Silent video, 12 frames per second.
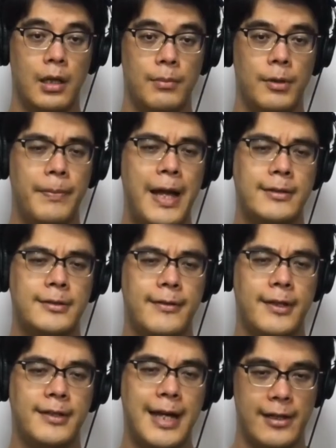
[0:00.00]
But back to
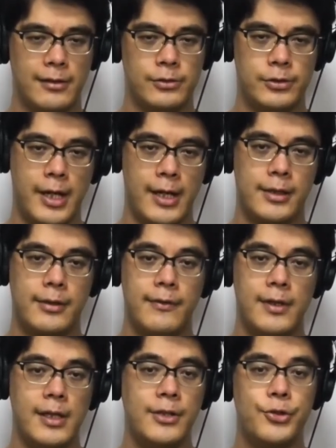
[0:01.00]
the title track,
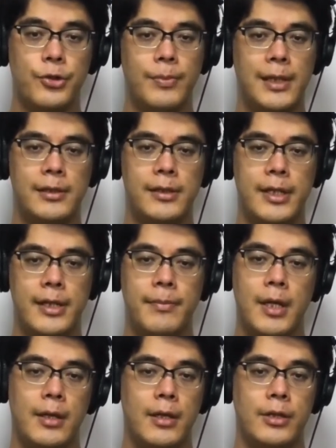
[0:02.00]
the intro melody,
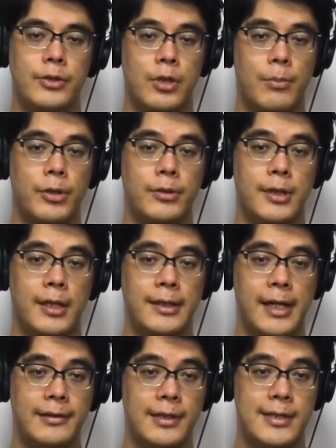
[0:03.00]
drummer Don
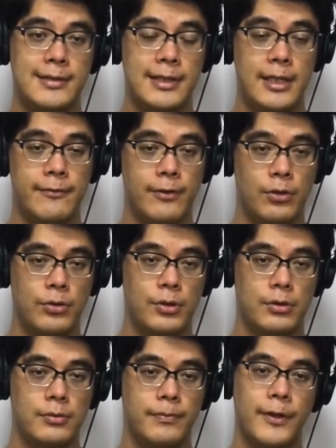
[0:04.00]
Henley's lead
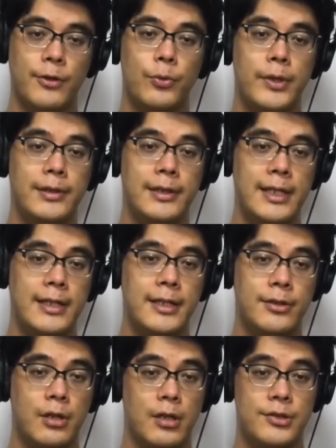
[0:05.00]
vocal, the twin lead
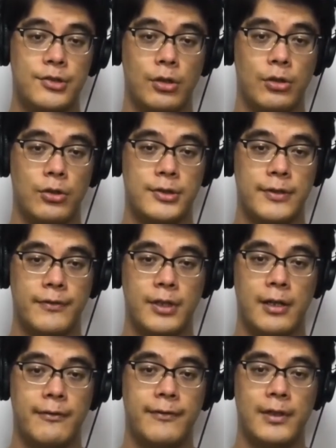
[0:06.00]
guitar solos of
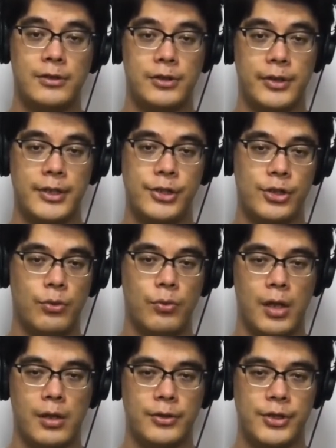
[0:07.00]
Don Felder and Joe
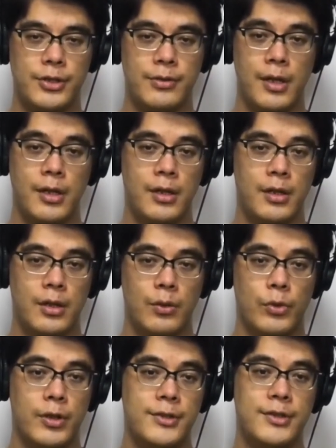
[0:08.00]
Walsh.
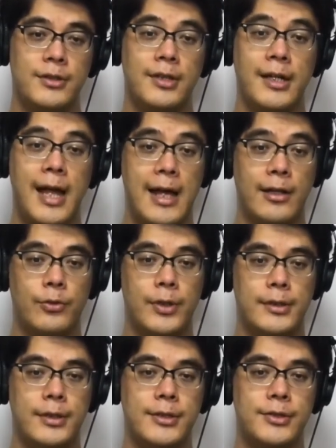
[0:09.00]
Words are not
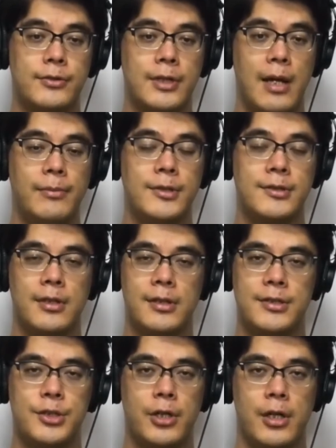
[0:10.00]
adequate to describe the
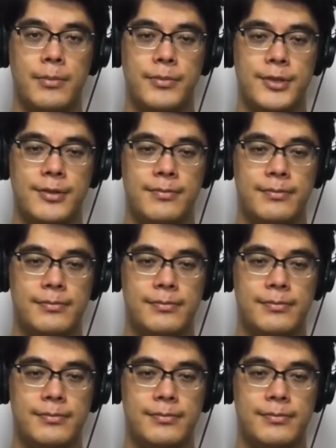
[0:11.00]
song's charms.